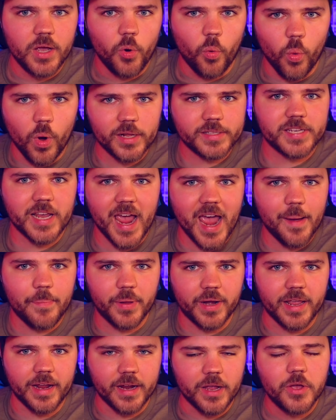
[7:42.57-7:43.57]
what's
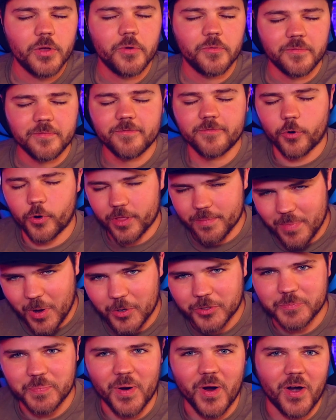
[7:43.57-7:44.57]
happening for the
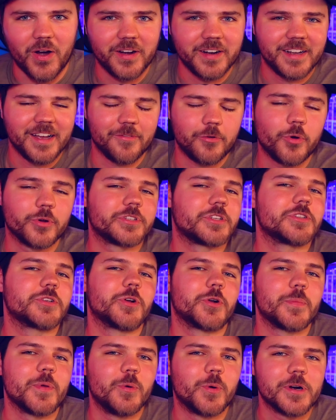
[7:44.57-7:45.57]
most part. Of course, there's
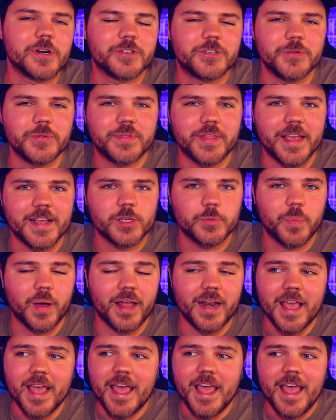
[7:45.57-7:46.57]
going to be one or two things,
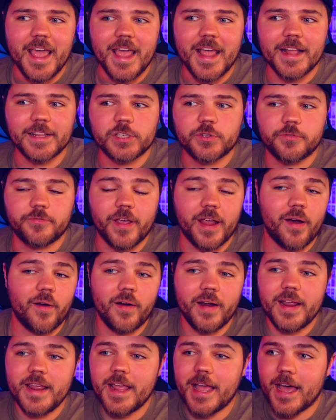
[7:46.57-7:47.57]
but it's
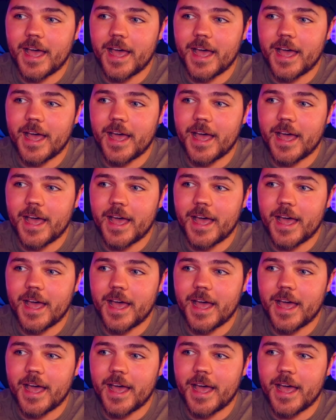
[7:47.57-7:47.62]
very